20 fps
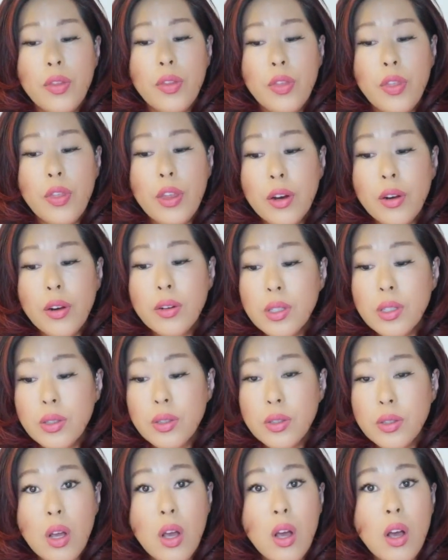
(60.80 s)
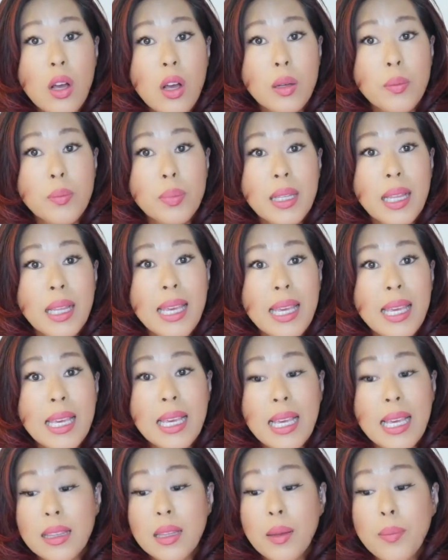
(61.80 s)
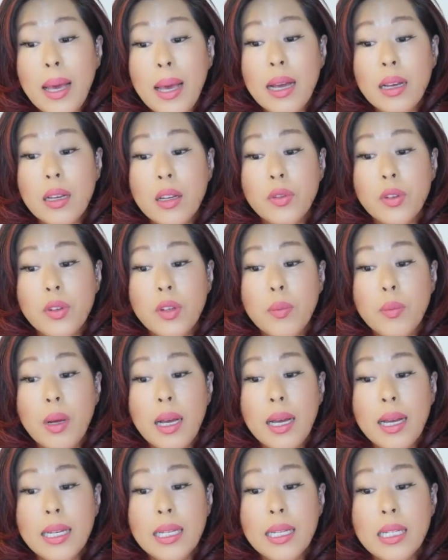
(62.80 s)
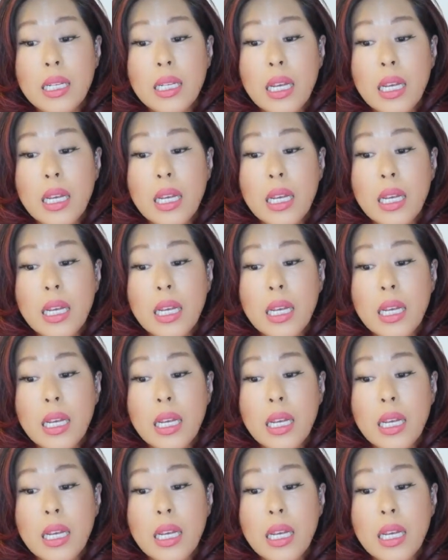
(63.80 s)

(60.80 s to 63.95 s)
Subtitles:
there's a song playing at the back of your mind